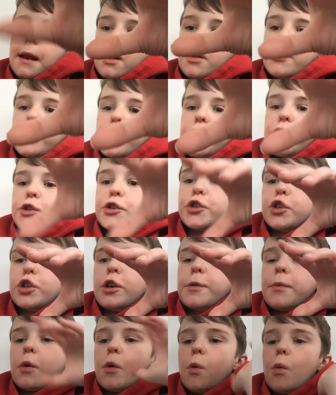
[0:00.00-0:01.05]
Hello
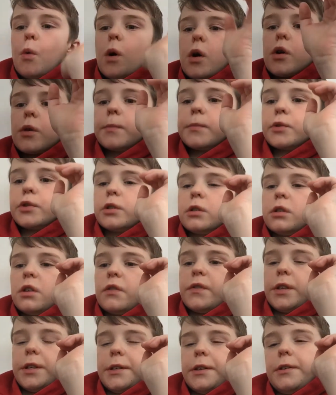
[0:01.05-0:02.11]
YouTube, welcome to
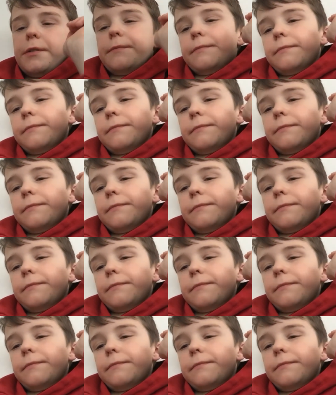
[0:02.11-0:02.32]
another video.